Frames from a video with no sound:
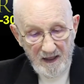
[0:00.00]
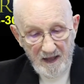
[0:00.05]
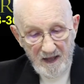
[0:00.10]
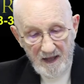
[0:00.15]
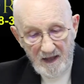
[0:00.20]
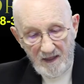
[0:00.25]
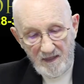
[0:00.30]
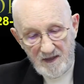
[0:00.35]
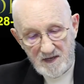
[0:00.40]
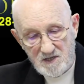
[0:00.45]

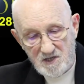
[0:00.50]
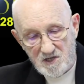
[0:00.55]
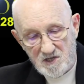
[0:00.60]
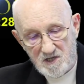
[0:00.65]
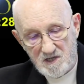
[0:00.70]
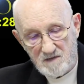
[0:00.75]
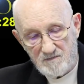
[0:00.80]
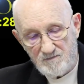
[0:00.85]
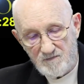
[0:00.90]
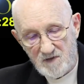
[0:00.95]
This
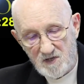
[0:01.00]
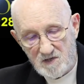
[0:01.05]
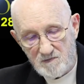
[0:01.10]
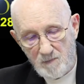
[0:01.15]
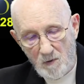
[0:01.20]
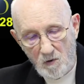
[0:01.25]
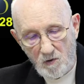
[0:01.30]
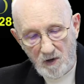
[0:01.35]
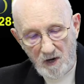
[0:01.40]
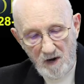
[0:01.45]
is
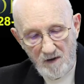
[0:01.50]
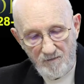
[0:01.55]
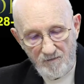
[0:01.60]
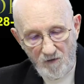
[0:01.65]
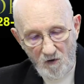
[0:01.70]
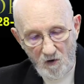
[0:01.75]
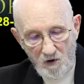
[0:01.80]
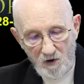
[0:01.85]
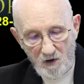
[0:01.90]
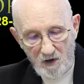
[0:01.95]
spoken of
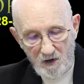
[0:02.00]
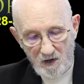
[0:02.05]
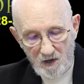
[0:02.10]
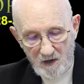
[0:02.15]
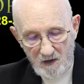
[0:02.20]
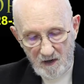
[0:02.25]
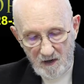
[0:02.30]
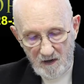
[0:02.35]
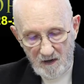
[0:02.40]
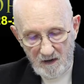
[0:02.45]
for
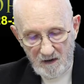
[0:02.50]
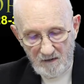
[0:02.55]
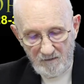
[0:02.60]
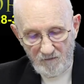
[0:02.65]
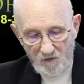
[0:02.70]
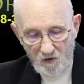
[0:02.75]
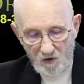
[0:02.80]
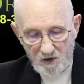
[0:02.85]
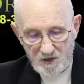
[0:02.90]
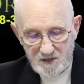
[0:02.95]

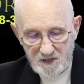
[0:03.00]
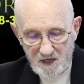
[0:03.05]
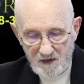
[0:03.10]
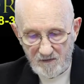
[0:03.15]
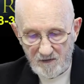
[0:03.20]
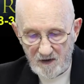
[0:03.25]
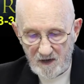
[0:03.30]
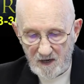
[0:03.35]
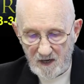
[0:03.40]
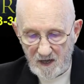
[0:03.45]
us
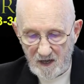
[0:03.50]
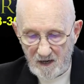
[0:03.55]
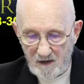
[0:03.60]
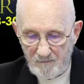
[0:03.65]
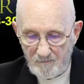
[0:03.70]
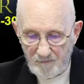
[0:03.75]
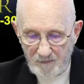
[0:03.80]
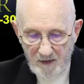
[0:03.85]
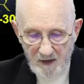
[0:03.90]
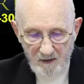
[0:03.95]

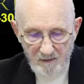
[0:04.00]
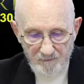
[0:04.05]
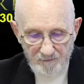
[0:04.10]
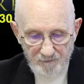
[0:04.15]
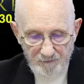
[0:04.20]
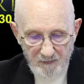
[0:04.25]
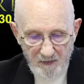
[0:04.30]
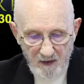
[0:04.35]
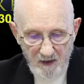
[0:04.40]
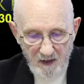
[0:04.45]
even
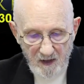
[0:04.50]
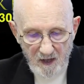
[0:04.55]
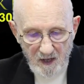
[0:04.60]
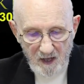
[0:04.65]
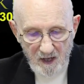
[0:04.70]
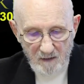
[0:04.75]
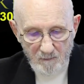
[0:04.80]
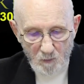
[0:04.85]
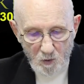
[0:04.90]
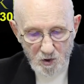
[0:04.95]

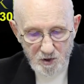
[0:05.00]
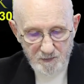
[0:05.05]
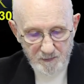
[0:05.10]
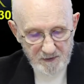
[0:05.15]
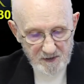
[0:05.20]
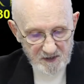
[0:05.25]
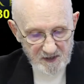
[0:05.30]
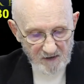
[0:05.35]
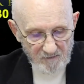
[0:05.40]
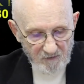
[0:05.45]
more
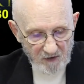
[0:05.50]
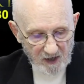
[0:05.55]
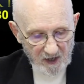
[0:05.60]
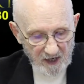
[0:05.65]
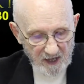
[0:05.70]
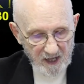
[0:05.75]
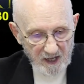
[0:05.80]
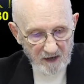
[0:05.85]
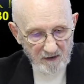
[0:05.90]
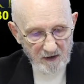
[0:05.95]

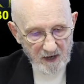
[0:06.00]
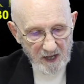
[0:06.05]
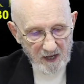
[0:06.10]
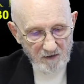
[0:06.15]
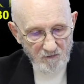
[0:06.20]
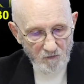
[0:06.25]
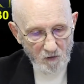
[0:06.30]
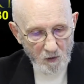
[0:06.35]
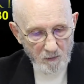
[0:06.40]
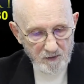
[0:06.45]
specifically
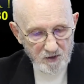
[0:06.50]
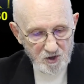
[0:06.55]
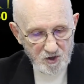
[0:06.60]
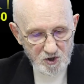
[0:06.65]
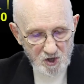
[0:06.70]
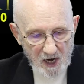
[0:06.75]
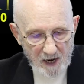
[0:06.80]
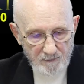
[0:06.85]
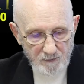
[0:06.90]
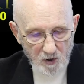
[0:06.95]
in Romans
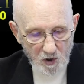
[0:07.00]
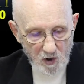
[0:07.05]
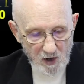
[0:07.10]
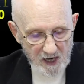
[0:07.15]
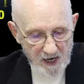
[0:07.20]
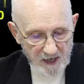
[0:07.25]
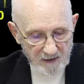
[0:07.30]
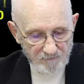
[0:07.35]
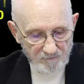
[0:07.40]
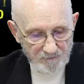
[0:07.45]
chapter
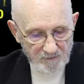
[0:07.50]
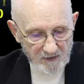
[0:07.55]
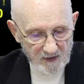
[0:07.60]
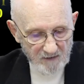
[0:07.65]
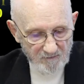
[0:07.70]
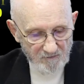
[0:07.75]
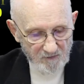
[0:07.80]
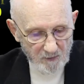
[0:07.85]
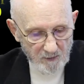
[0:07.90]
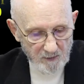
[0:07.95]
8.
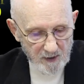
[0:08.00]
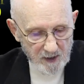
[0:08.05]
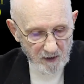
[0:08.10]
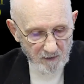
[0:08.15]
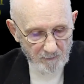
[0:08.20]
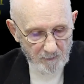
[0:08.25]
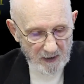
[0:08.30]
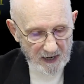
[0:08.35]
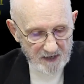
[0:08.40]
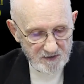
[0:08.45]

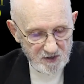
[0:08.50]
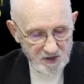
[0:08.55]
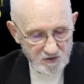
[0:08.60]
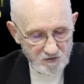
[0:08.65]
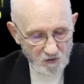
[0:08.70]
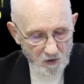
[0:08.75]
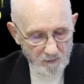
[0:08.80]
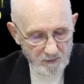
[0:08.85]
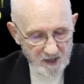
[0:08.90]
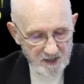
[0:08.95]
Familiar passage,
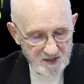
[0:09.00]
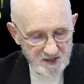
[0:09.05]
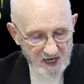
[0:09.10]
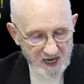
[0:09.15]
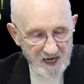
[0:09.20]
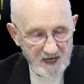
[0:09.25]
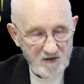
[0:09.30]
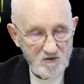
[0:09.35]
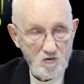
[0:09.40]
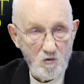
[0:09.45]
Romans
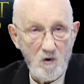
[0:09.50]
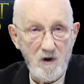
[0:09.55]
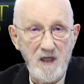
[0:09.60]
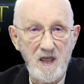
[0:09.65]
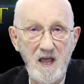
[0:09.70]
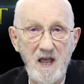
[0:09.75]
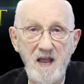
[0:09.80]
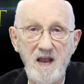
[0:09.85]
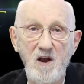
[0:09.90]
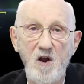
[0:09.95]
8,
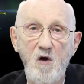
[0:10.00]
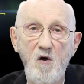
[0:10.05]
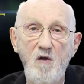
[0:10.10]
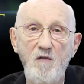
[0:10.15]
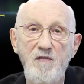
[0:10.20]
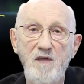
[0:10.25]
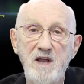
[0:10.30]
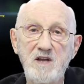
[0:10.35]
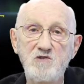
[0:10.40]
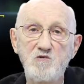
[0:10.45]
28.
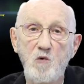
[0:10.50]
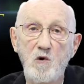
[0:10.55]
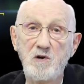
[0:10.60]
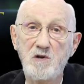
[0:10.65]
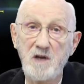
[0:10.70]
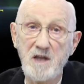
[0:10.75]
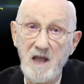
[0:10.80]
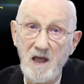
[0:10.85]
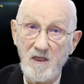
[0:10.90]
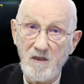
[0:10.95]
"All things work
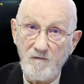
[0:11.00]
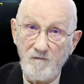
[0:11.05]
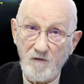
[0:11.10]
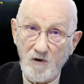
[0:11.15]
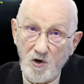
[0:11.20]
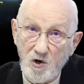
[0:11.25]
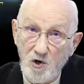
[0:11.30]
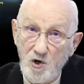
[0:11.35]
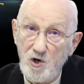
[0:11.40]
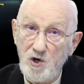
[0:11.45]
together for
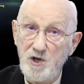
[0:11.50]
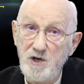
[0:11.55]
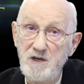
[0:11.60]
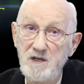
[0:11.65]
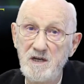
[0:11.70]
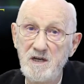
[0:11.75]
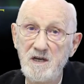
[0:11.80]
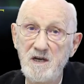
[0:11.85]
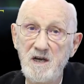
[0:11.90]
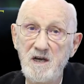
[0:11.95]
good